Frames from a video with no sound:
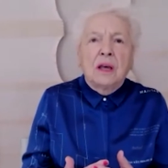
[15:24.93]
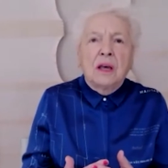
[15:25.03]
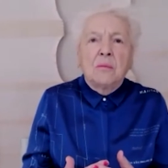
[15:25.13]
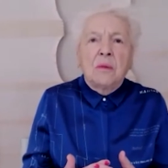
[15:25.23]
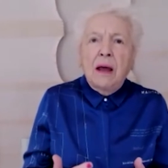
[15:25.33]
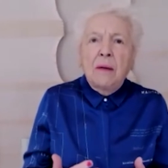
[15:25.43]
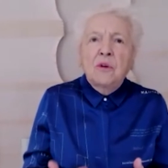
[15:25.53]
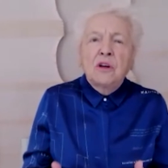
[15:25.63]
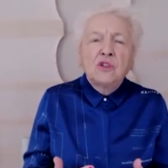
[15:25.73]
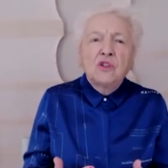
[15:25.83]
um, I'm
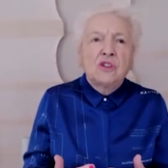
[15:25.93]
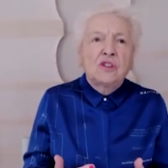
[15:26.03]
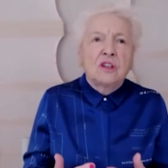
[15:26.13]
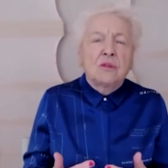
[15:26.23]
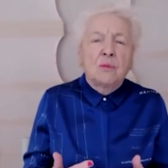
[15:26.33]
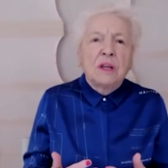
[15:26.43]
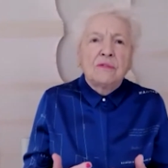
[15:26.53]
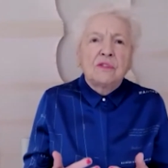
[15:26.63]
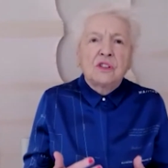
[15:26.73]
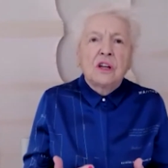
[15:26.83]
conscious that we
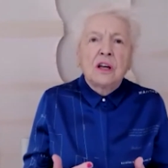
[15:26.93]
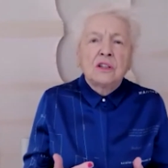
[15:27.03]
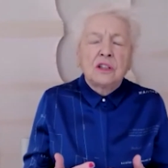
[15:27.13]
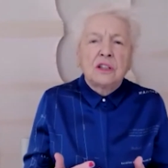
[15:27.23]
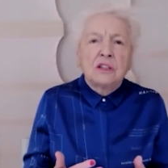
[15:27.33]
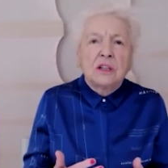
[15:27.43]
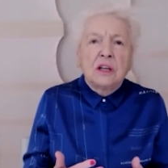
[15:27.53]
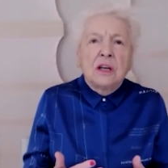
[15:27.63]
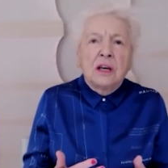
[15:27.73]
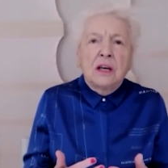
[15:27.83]
have started
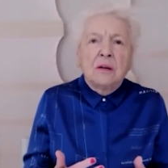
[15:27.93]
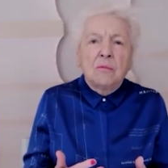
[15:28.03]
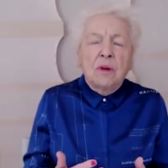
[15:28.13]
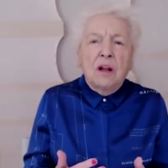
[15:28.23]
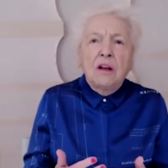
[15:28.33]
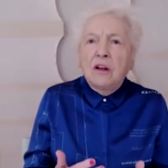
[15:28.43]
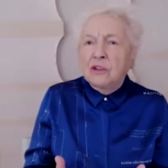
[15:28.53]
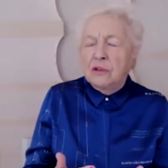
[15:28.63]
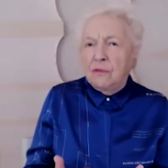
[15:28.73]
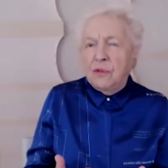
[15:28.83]
um, a
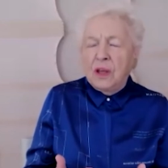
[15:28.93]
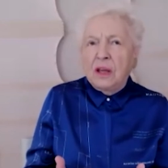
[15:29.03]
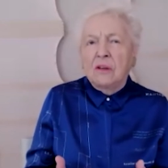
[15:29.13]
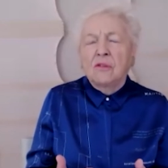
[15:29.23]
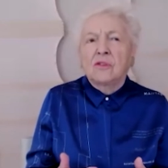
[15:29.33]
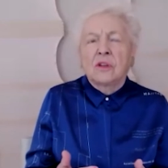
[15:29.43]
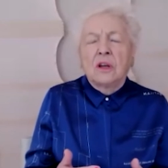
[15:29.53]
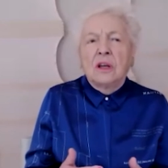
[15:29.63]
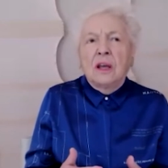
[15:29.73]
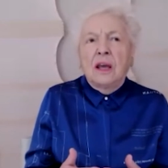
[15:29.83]
lot of things,
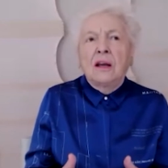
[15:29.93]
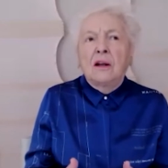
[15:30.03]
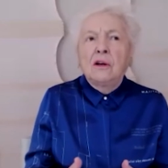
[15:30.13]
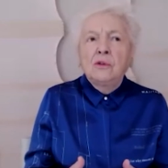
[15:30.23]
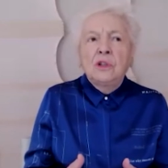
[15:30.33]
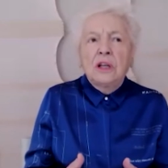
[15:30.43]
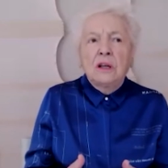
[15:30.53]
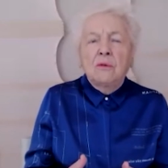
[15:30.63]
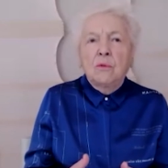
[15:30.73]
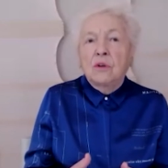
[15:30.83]

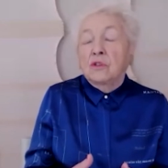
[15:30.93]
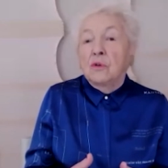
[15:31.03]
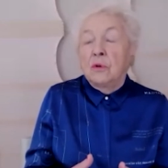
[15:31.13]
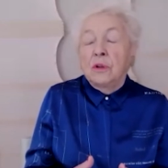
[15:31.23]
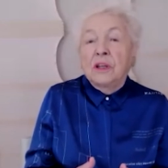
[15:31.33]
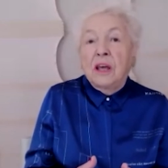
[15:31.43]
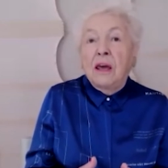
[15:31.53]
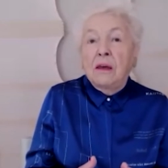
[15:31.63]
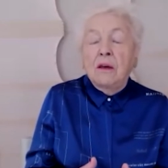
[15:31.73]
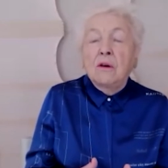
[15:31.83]
including what's called the
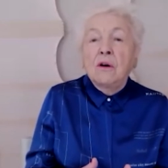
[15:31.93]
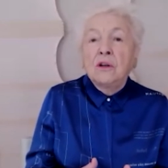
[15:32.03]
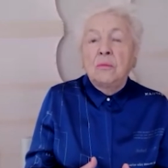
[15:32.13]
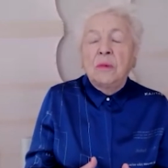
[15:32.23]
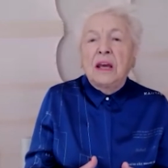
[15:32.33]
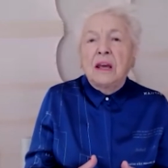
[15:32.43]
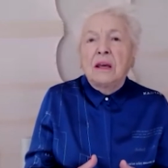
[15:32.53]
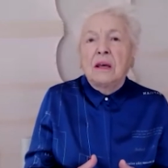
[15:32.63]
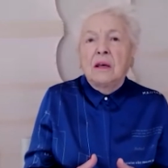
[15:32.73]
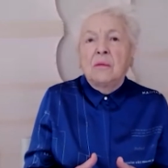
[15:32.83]
gig
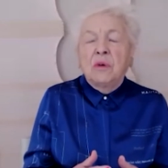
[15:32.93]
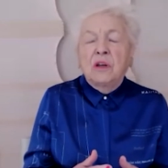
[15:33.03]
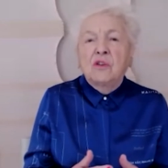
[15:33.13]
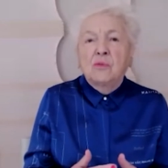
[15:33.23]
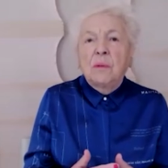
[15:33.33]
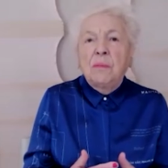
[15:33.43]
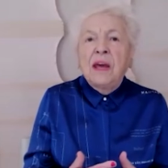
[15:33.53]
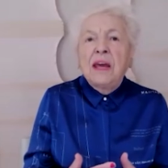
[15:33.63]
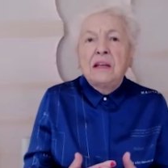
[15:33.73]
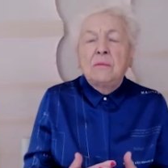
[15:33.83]
economy, because we
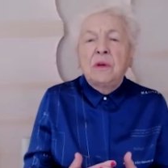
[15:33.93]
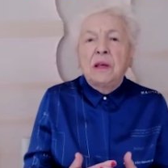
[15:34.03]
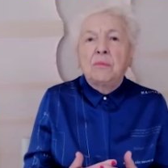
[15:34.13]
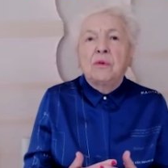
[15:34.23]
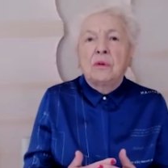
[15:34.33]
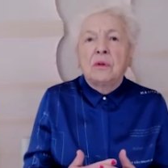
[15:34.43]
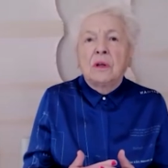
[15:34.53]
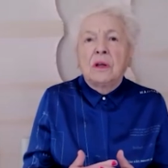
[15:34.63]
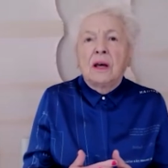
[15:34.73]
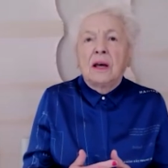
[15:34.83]
paid people
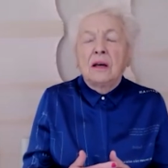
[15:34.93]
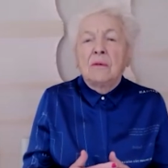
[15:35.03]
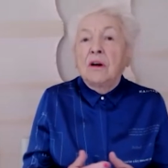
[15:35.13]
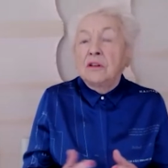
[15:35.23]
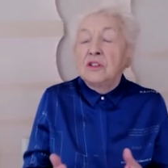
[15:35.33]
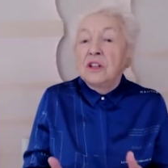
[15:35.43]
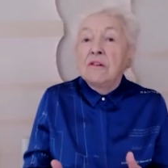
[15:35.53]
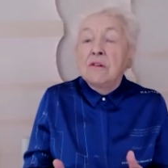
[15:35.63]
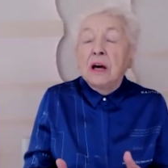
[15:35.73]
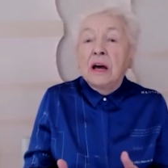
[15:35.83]
uh, on
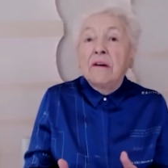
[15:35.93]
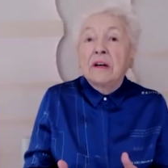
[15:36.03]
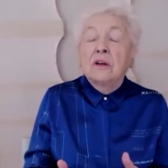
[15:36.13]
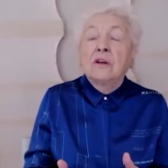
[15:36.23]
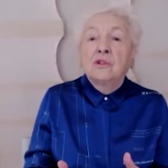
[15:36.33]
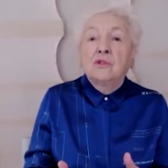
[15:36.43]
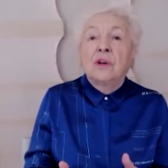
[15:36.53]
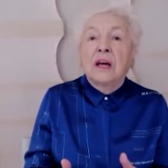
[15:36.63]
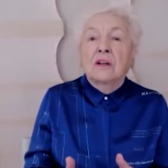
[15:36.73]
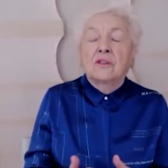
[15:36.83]
zero hour
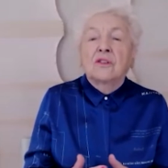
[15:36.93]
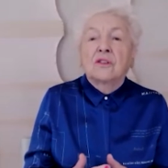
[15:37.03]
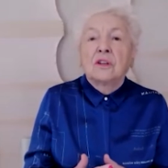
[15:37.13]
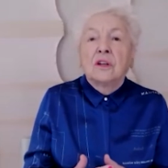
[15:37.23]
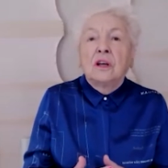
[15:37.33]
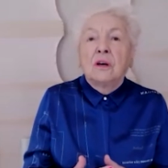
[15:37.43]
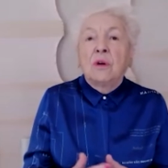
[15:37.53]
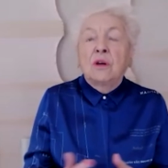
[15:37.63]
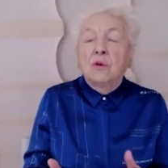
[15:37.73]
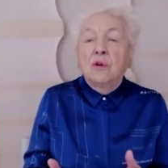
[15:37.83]
contracts,
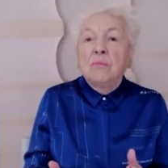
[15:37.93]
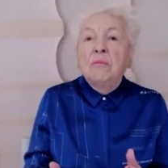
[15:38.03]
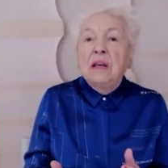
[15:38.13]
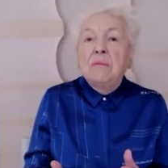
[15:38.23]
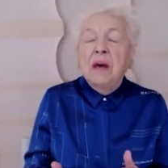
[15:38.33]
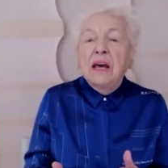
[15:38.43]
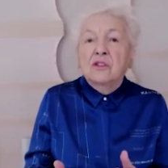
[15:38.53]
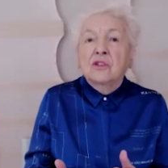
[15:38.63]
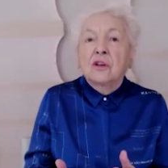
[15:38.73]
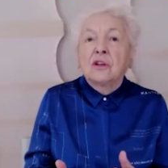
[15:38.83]
we call them min
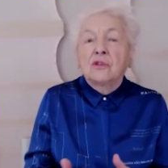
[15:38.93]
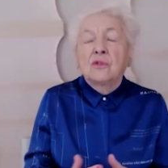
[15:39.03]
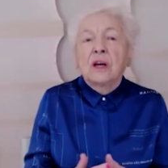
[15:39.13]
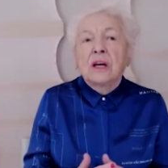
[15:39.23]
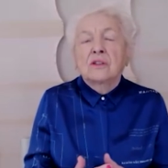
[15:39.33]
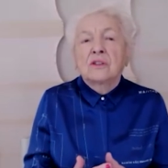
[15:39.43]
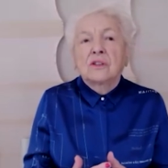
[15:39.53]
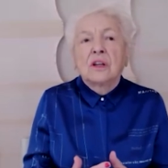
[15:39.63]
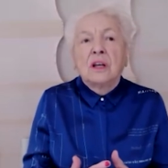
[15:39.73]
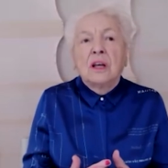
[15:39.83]
max contracts.